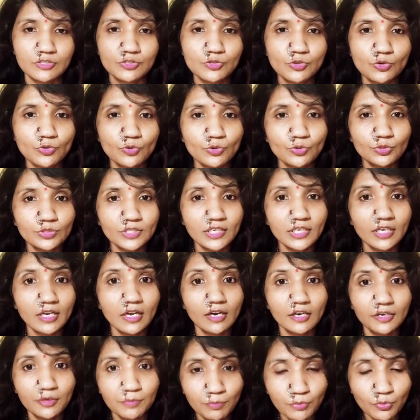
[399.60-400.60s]
So the
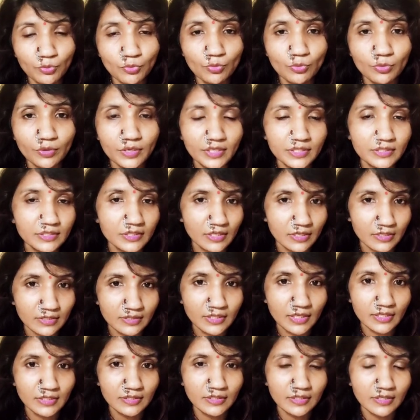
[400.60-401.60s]
kadbu in
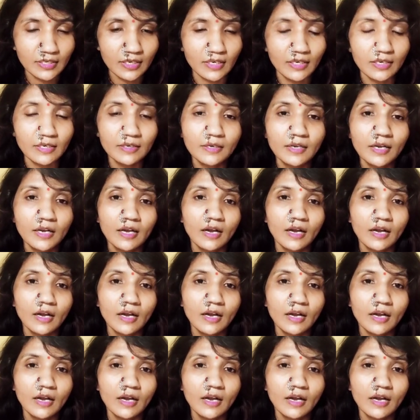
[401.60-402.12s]
Karnataka,